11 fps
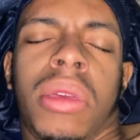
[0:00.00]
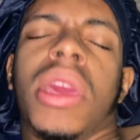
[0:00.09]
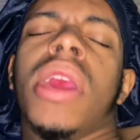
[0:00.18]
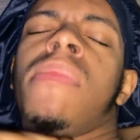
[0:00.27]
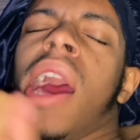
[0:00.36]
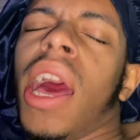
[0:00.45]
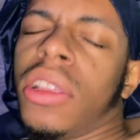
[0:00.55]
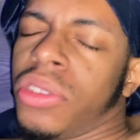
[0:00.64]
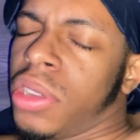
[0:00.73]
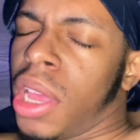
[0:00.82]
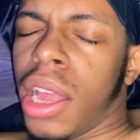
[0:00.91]
Yeba,
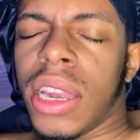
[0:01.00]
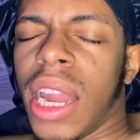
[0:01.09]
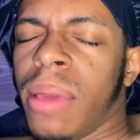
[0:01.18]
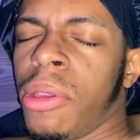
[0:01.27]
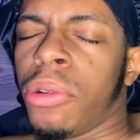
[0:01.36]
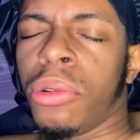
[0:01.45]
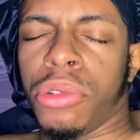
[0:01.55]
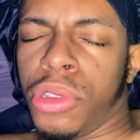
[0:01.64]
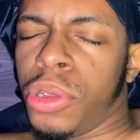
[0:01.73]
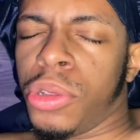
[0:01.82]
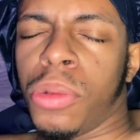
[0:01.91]
Shada de
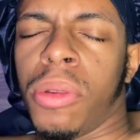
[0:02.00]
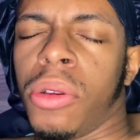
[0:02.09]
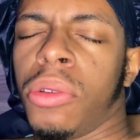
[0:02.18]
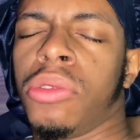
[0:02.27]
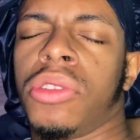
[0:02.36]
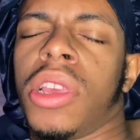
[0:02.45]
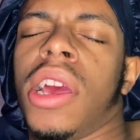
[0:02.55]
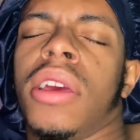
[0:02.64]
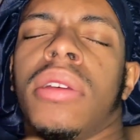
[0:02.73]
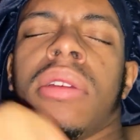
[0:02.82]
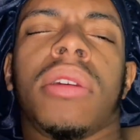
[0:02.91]
Bekoso to Bogosa
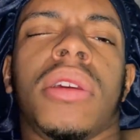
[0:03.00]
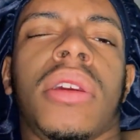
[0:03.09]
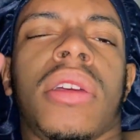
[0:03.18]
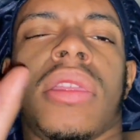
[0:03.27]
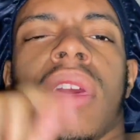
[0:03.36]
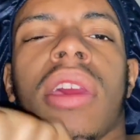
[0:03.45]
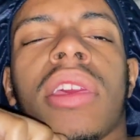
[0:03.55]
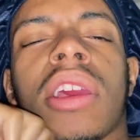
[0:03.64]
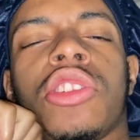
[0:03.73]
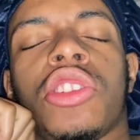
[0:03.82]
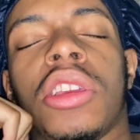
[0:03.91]
thank
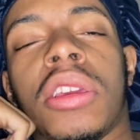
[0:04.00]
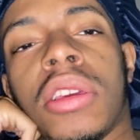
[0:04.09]
you, Jesus.